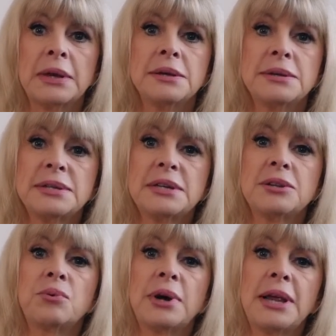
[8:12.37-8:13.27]
You see,
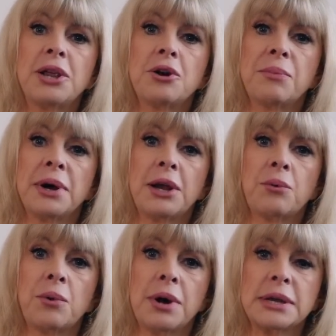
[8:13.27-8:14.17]
the way your mind
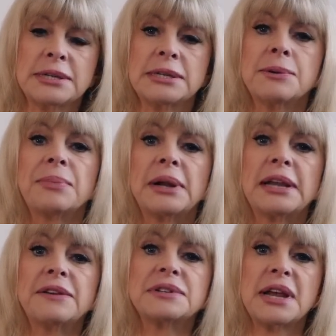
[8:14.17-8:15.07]
works is it
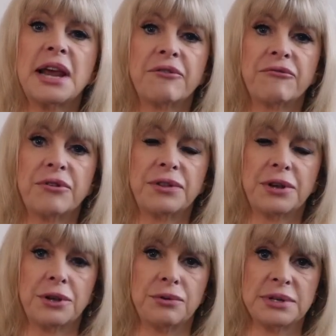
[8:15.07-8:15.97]
believes
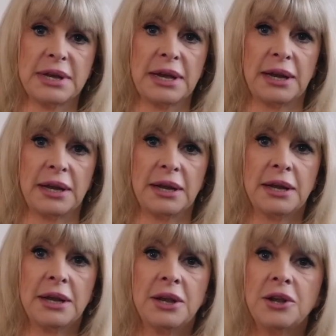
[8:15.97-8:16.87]
everything you tell it.
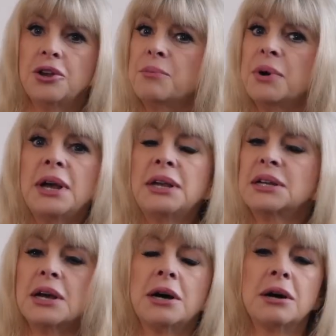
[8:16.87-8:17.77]
Your
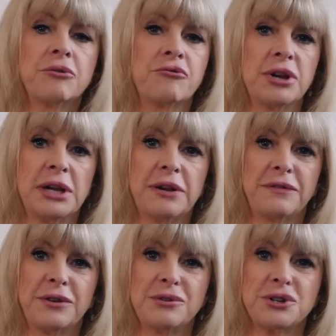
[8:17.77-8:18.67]
mind can't really
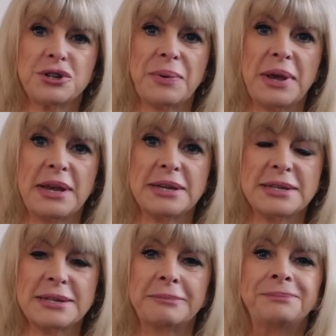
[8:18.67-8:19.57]
future
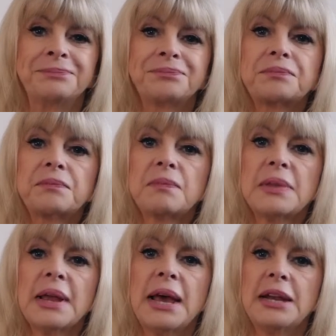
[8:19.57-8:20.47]
pace.
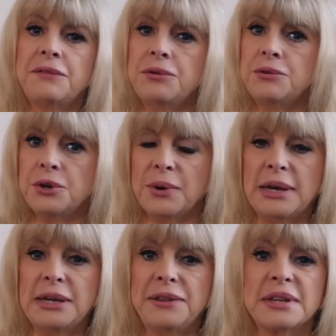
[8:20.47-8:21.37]
And if you do
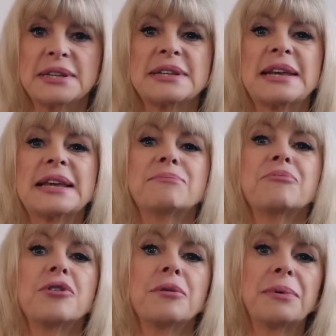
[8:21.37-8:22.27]
anything saying it
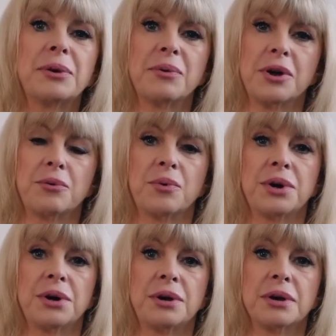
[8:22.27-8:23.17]
probably won't
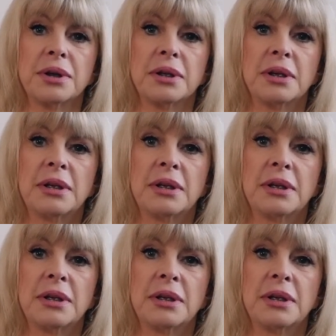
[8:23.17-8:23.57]
work,